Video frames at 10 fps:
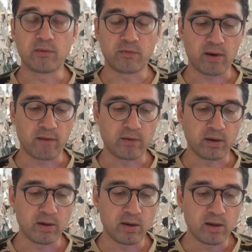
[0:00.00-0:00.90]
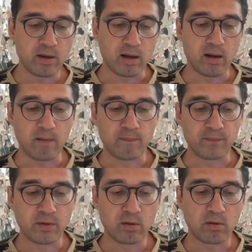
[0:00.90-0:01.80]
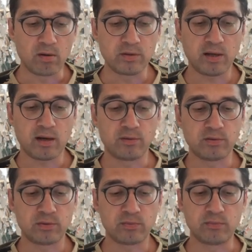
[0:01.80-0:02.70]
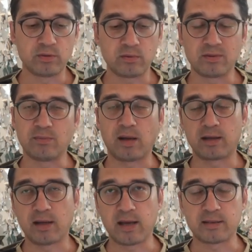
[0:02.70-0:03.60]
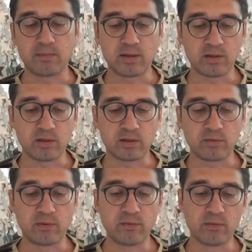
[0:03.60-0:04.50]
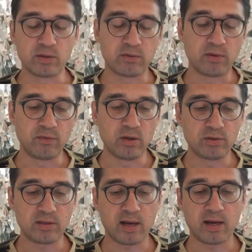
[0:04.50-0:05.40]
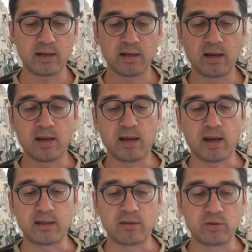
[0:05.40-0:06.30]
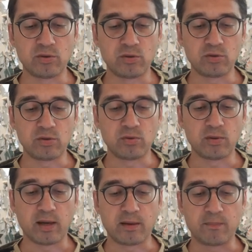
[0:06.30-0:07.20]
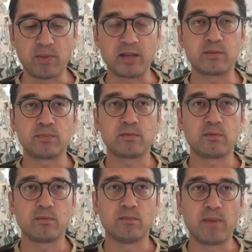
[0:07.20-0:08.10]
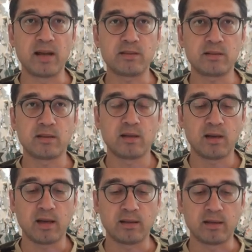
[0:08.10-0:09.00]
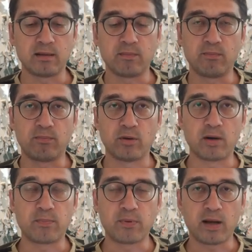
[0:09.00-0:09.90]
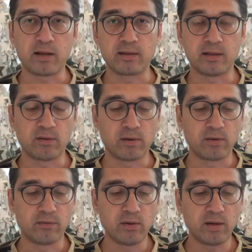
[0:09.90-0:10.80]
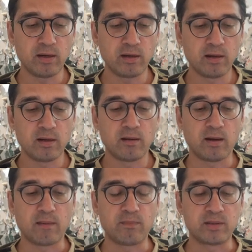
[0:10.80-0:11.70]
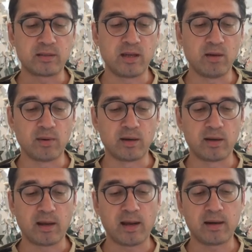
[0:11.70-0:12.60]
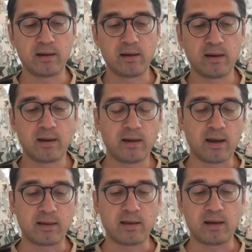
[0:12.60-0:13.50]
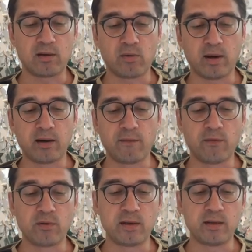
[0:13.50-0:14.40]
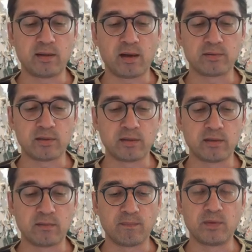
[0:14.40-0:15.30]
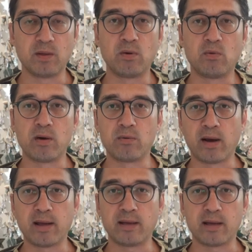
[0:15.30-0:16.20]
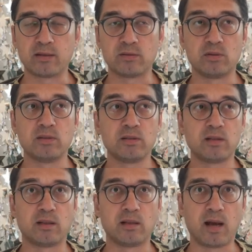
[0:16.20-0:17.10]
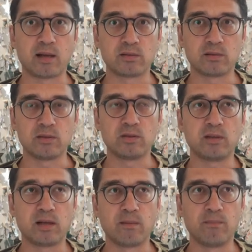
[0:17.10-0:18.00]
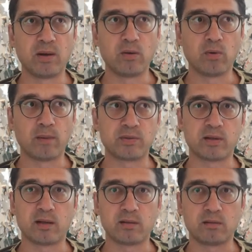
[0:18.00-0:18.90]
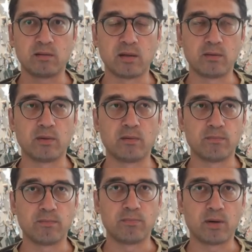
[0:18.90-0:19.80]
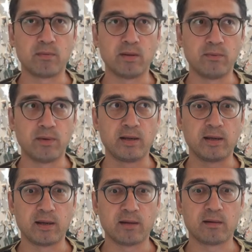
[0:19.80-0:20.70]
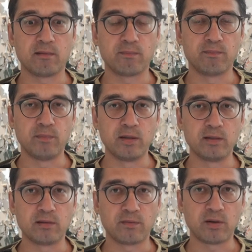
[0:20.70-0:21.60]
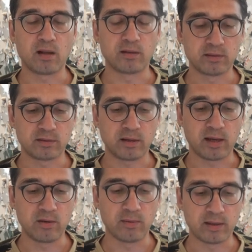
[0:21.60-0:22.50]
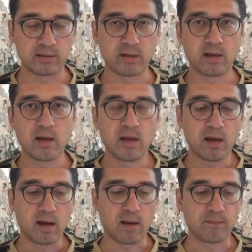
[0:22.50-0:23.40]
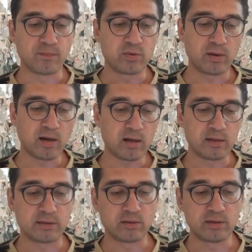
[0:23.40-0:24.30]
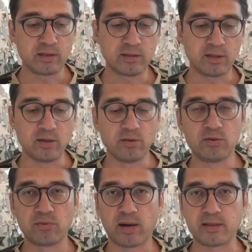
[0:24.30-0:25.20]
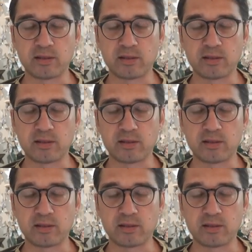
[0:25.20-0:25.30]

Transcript: of traffic. Um, Conch House, as I mentioned, as a review, was a review site, and they were used to do like best, best, and then whatever product that they were reviewing, and plus keyword. And they had acquired fourteen thousand number one rankings. So this is a lot. So this is like a big website. They were probably raking in millions of dollars anyways. Um, so regardless, so this is a huge rise